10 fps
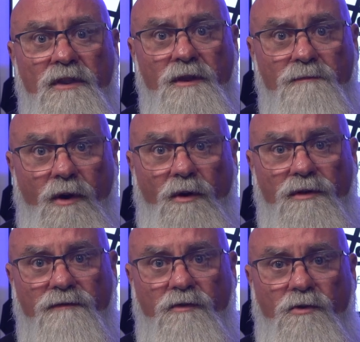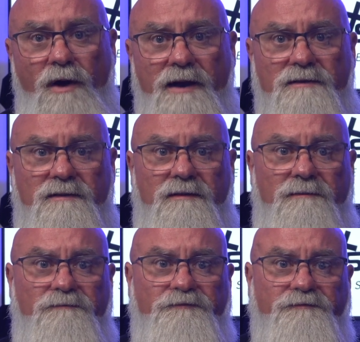the birth of Christ.
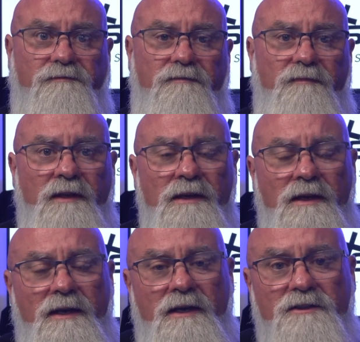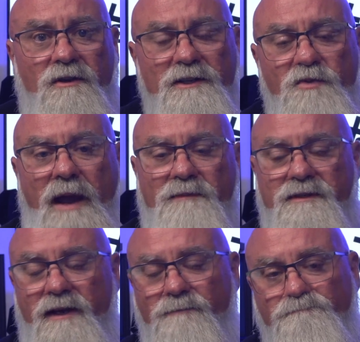So let's wrap
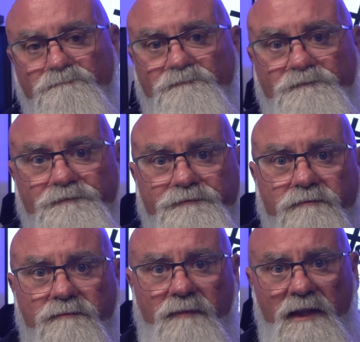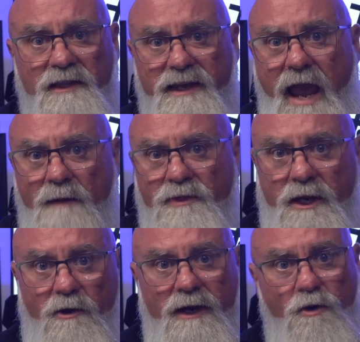this up. The gap
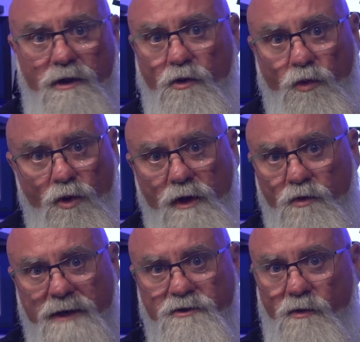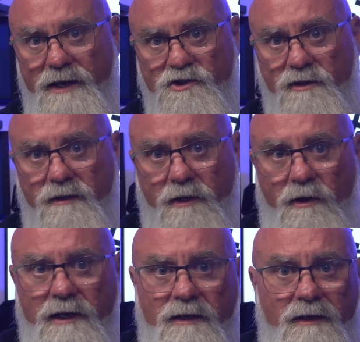theory, or the ruin restoration
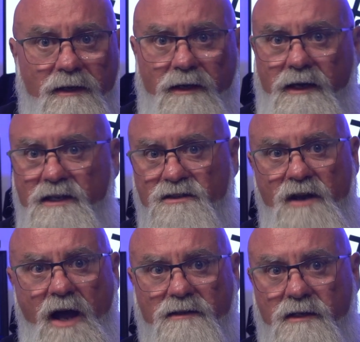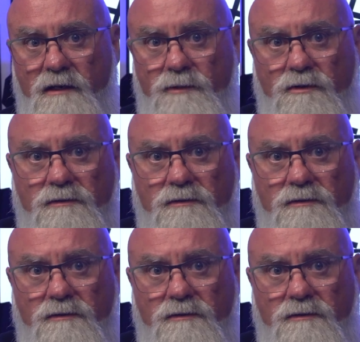theory, is not tenable.